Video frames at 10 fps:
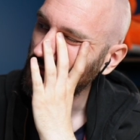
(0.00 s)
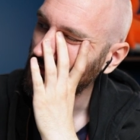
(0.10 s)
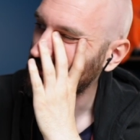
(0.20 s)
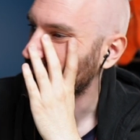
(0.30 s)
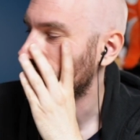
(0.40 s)
that
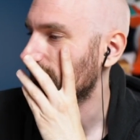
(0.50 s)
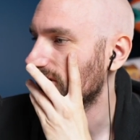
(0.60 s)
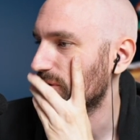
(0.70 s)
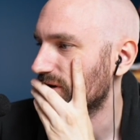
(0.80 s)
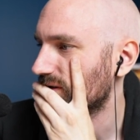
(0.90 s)
question for a
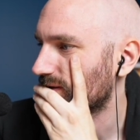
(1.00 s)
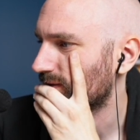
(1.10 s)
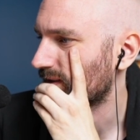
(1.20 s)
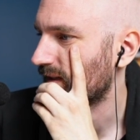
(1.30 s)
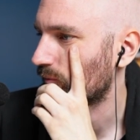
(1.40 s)
little bit
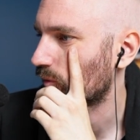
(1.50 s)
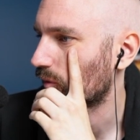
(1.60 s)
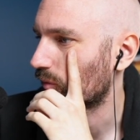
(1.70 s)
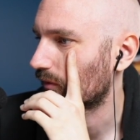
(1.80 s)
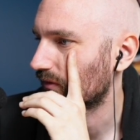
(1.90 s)
because I can't
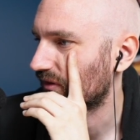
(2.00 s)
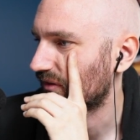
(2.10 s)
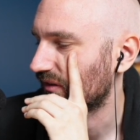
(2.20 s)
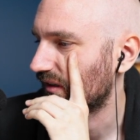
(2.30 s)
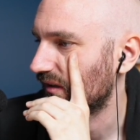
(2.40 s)
remember what we
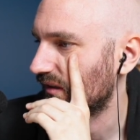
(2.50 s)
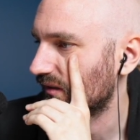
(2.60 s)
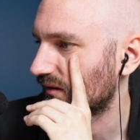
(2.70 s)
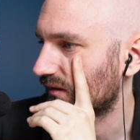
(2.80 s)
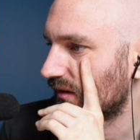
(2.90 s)
said.
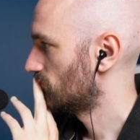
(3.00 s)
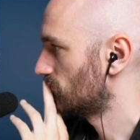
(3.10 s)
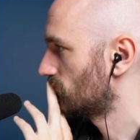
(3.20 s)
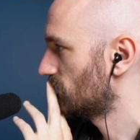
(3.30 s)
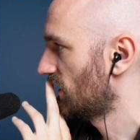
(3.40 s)

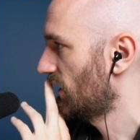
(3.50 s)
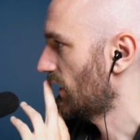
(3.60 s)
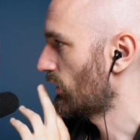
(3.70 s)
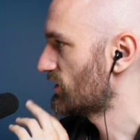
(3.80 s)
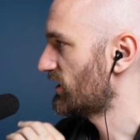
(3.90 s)

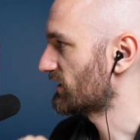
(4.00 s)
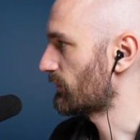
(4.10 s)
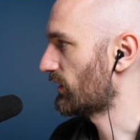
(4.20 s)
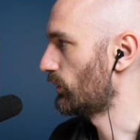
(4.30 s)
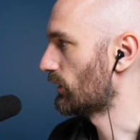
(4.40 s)
I want to check
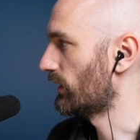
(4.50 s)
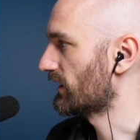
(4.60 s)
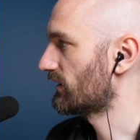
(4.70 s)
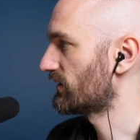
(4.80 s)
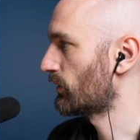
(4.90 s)
something real
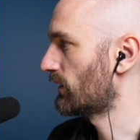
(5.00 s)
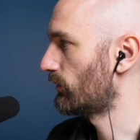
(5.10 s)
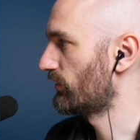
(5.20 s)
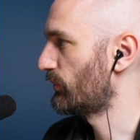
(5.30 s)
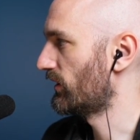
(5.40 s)
quick because I want
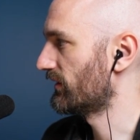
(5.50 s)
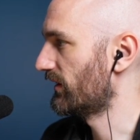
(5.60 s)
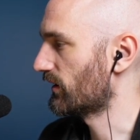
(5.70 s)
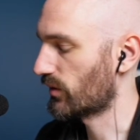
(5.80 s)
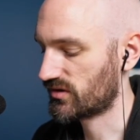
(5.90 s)
to respond
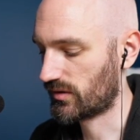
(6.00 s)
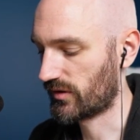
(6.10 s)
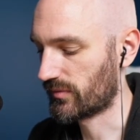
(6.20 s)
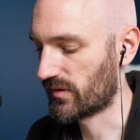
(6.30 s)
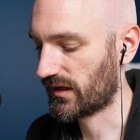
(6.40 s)
to that question
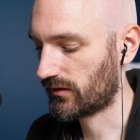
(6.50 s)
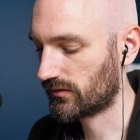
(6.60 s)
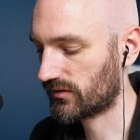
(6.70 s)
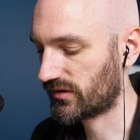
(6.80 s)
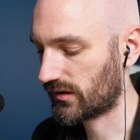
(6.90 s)
about the
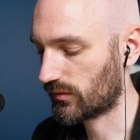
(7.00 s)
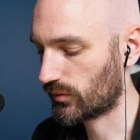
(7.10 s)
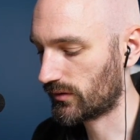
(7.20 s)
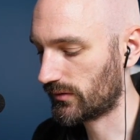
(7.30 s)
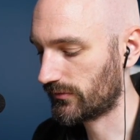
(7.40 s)
miner because I
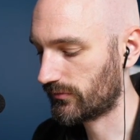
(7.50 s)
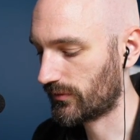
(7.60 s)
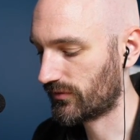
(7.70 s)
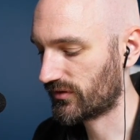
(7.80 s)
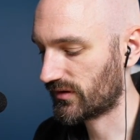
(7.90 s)
wonder if
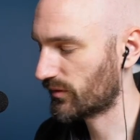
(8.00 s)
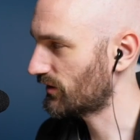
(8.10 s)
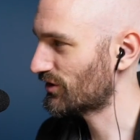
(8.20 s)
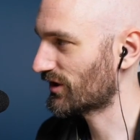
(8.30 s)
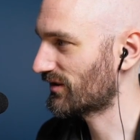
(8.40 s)
we've. I am
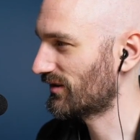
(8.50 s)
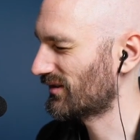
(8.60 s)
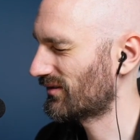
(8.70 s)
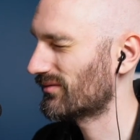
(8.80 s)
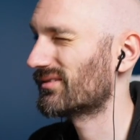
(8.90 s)
going to check
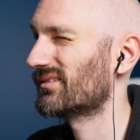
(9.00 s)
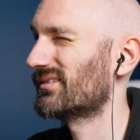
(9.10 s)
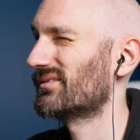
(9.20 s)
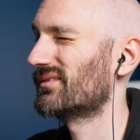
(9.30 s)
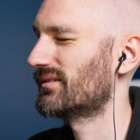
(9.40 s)
this. Uh,
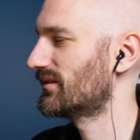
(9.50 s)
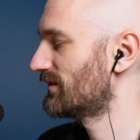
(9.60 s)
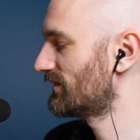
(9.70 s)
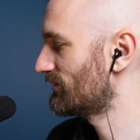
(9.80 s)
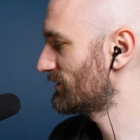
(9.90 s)

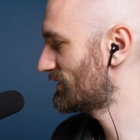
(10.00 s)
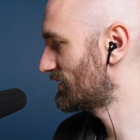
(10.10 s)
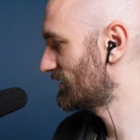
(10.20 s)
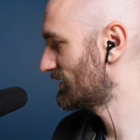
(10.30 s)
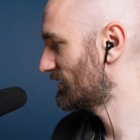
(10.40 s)
uh, what's
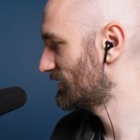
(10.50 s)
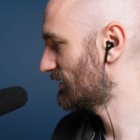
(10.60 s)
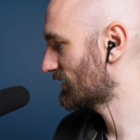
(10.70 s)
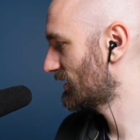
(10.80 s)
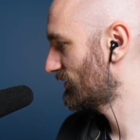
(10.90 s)

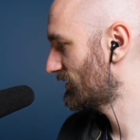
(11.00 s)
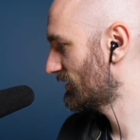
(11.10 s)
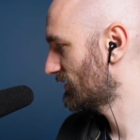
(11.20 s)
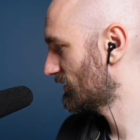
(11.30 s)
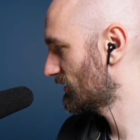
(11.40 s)
the archive
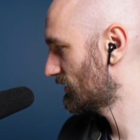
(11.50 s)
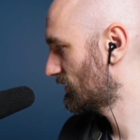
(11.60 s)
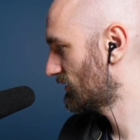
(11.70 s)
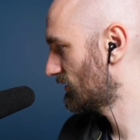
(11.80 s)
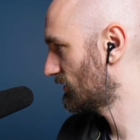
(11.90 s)
site
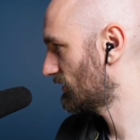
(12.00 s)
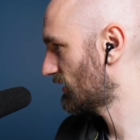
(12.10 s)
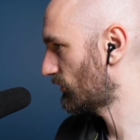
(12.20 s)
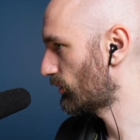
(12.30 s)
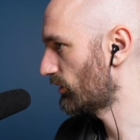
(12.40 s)
again?
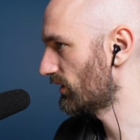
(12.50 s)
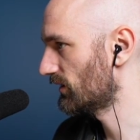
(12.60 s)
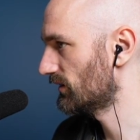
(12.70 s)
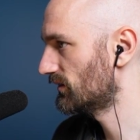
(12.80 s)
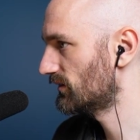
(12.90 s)
I can't remember
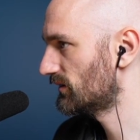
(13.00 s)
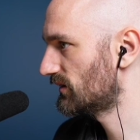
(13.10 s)
the